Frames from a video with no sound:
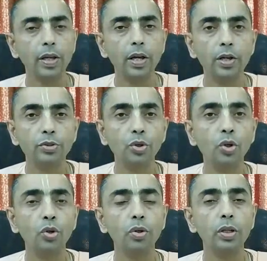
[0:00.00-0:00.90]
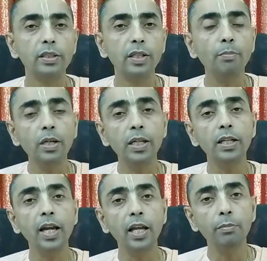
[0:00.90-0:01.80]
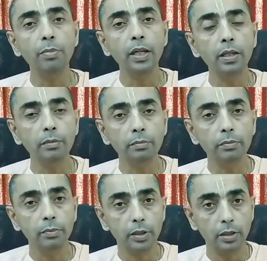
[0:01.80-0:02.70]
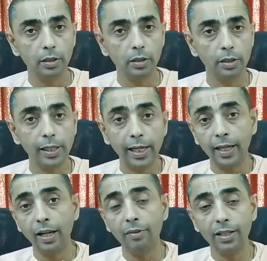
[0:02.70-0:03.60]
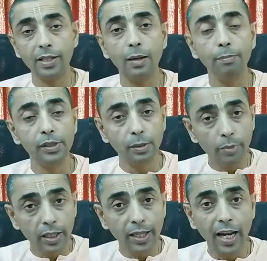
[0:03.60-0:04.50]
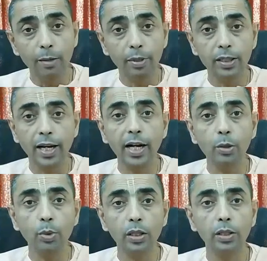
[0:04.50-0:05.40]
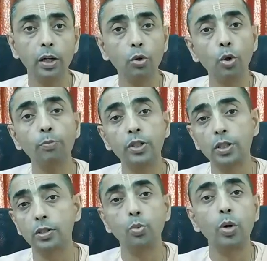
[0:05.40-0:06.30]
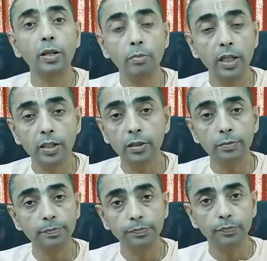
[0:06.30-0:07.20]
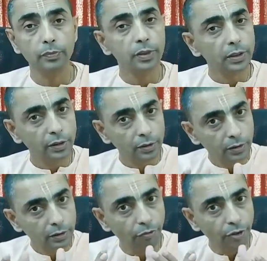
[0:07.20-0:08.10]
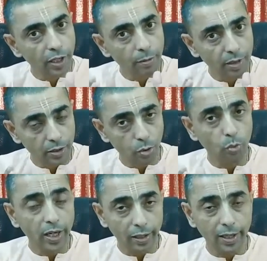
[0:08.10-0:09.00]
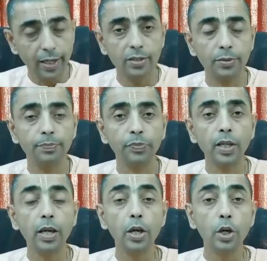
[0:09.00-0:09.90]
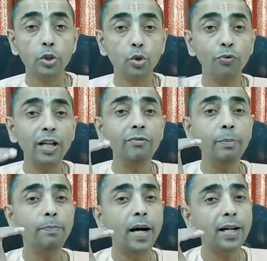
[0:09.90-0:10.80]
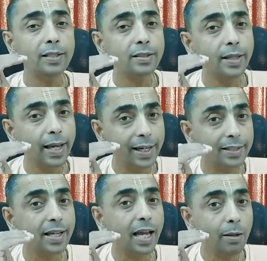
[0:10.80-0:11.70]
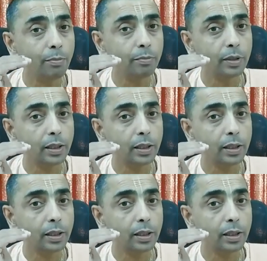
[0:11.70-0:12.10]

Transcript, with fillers: so somebody can be, like I gave example, somebody can be tied with a rope which is one meter. The freedom is quite less. So when we pass the exam